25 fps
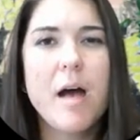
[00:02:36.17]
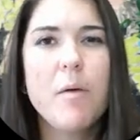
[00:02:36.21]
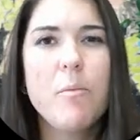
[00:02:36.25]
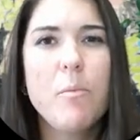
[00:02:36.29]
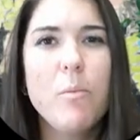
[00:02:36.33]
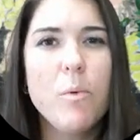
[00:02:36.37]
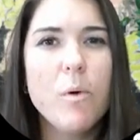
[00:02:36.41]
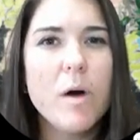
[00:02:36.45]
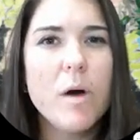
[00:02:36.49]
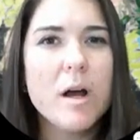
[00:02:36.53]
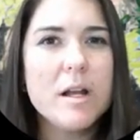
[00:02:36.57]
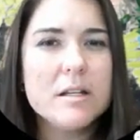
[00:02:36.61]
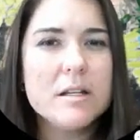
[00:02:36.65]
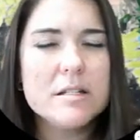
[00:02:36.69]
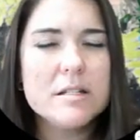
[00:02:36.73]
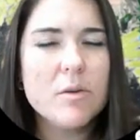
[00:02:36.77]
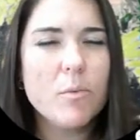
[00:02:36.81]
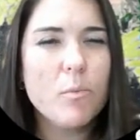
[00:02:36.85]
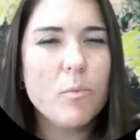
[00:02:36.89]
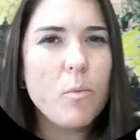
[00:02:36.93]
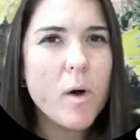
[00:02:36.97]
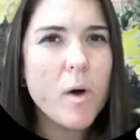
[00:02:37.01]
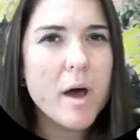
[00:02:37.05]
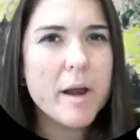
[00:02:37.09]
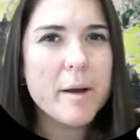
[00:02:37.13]

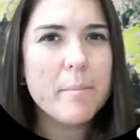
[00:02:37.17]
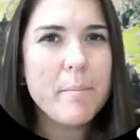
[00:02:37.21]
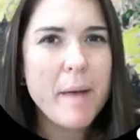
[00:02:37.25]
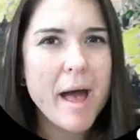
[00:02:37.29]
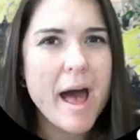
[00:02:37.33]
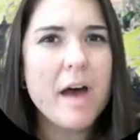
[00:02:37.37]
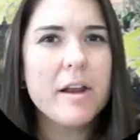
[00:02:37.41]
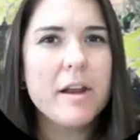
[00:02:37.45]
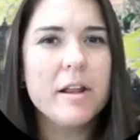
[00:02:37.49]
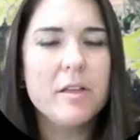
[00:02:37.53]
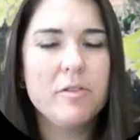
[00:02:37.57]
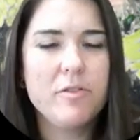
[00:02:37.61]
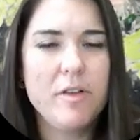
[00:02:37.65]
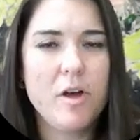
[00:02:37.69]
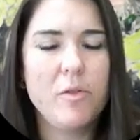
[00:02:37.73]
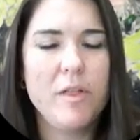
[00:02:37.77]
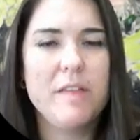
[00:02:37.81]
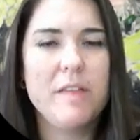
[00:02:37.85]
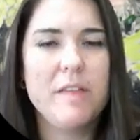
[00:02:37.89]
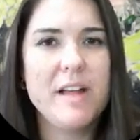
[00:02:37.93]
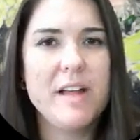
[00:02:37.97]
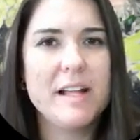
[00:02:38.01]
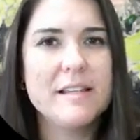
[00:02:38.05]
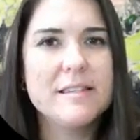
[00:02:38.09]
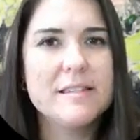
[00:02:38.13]
What about it though?
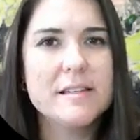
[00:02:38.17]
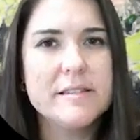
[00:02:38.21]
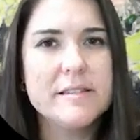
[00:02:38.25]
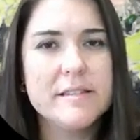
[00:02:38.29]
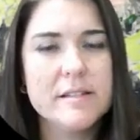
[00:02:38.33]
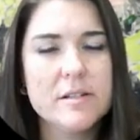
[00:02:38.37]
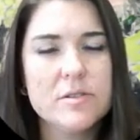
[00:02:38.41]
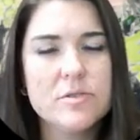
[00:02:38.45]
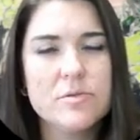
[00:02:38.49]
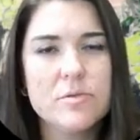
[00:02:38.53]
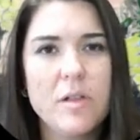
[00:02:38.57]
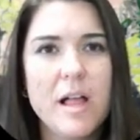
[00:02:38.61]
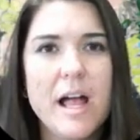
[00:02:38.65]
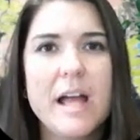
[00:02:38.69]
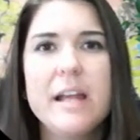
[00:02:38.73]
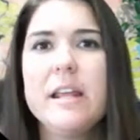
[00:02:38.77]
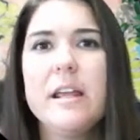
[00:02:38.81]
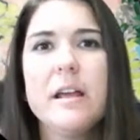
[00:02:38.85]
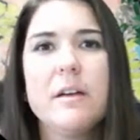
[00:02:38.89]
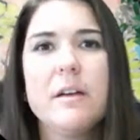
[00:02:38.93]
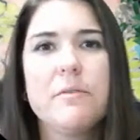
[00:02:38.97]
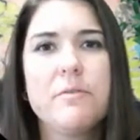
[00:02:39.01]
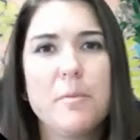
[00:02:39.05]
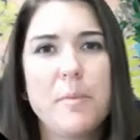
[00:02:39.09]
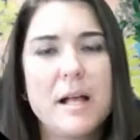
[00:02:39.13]
Like, that's the central
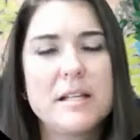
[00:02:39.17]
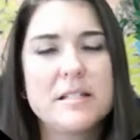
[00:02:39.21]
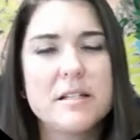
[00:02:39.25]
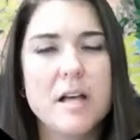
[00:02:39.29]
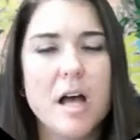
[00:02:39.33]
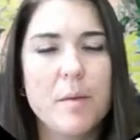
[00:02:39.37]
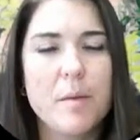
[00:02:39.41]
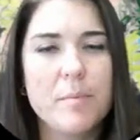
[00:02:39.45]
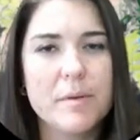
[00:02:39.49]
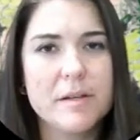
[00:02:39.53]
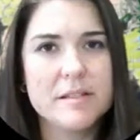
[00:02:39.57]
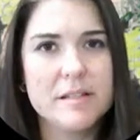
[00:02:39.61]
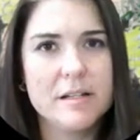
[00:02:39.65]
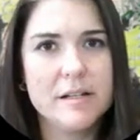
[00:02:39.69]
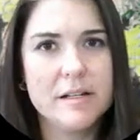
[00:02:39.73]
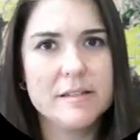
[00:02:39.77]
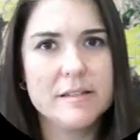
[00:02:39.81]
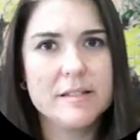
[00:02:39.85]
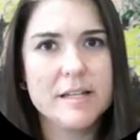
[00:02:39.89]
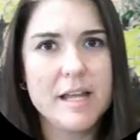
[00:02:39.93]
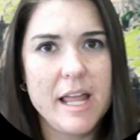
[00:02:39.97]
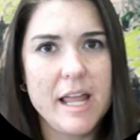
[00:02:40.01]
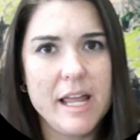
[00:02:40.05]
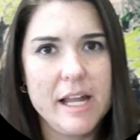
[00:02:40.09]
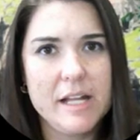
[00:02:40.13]
idea for my topic
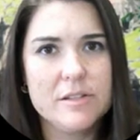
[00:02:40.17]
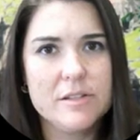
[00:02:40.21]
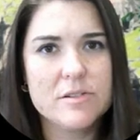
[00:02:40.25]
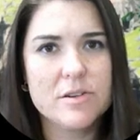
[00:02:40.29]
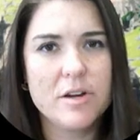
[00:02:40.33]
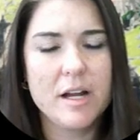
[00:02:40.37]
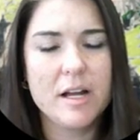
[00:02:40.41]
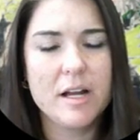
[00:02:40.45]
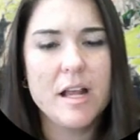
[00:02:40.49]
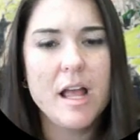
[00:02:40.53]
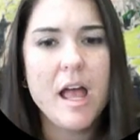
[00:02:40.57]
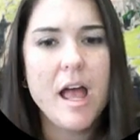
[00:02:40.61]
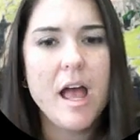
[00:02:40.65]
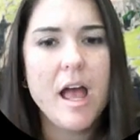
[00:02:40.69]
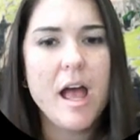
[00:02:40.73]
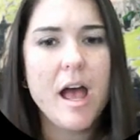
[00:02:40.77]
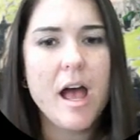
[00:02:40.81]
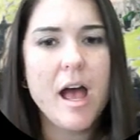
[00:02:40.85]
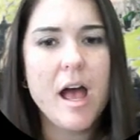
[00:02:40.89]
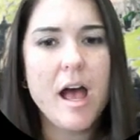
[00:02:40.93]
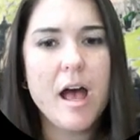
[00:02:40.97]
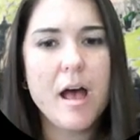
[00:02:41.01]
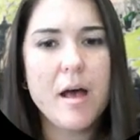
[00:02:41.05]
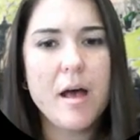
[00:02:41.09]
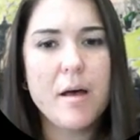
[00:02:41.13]
sentence to answer it.
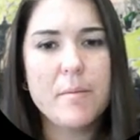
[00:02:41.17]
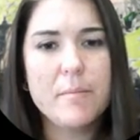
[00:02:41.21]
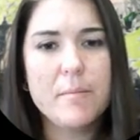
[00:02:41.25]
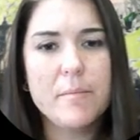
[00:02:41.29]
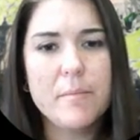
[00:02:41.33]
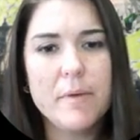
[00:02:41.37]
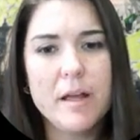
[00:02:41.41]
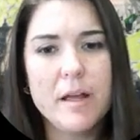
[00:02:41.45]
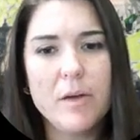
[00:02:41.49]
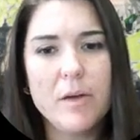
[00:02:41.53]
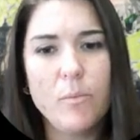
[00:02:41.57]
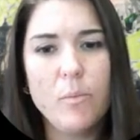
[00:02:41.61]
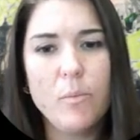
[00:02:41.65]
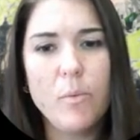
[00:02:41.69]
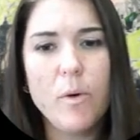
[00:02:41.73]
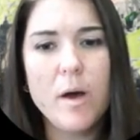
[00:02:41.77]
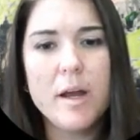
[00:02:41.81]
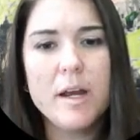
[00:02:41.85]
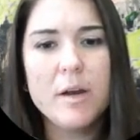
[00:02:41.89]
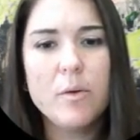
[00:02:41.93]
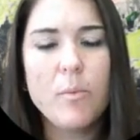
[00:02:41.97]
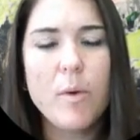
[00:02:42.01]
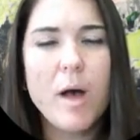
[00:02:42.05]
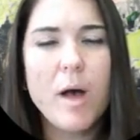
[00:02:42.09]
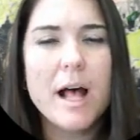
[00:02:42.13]
What
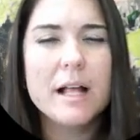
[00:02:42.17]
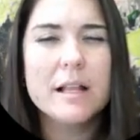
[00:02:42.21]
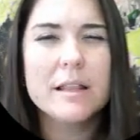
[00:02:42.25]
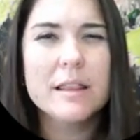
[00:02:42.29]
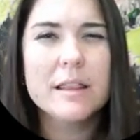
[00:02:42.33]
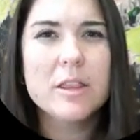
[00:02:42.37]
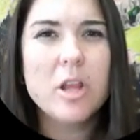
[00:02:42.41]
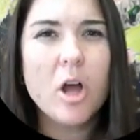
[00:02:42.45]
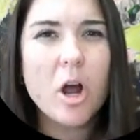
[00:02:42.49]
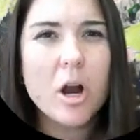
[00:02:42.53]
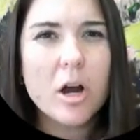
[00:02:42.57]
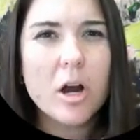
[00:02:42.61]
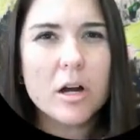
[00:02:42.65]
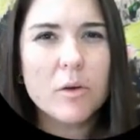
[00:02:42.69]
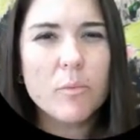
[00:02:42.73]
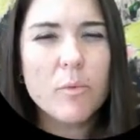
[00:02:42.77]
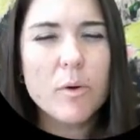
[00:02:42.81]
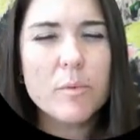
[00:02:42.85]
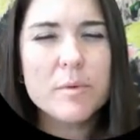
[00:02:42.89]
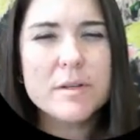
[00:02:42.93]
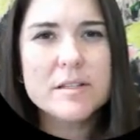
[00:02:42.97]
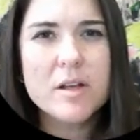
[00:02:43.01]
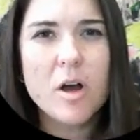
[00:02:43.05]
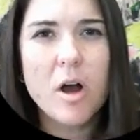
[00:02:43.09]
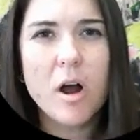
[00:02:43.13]
did I learn?
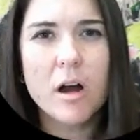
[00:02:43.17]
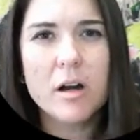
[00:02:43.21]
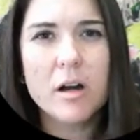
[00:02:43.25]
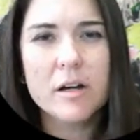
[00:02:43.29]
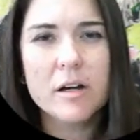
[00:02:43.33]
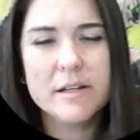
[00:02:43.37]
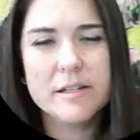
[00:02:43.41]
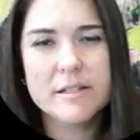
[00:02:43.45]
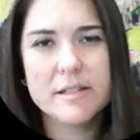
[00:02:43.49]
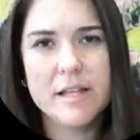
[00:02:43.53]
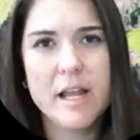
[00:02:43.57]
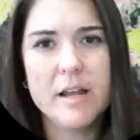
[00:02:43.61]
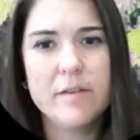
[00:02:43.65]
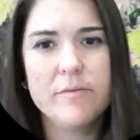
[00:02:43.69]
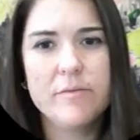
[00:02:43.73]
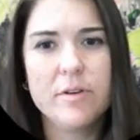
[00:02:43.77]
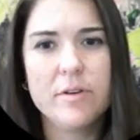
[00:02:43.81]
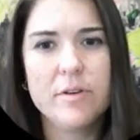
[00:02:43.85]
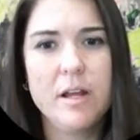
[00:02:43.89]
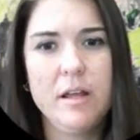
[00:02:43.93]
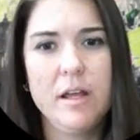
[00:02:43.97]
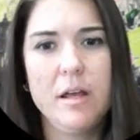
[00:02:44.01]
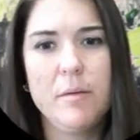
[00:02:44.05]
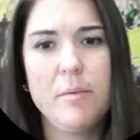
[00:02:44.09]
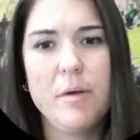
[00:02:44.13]
What was the hardest thing for
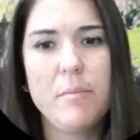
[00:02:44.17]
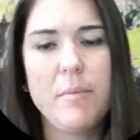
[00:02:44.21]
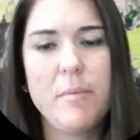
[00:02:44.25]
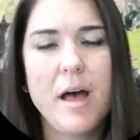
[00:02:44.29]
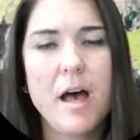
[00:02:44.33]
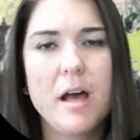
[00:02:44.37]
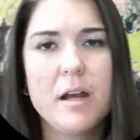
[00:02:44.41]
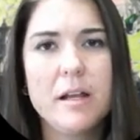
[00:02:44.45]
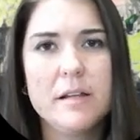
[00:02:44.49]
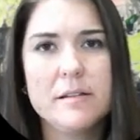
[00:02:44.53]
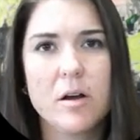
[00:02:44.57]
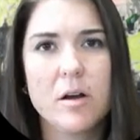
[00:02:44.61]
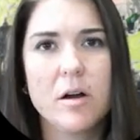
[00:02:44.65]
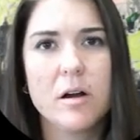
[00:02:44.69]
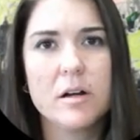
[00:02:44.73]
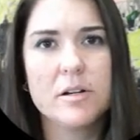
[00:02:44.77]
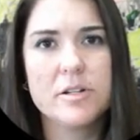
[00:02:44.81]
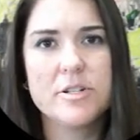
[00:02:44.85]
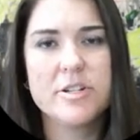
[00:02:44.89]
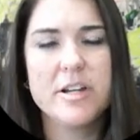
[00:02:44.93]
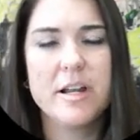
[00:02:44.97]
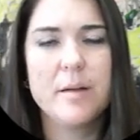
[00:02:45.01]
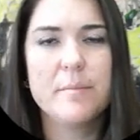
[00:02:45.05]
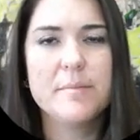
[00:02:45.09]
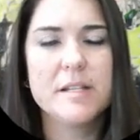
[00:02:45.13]
him about his
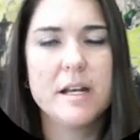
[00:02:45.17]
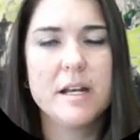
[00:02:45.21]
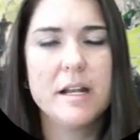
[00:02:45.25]
hardships?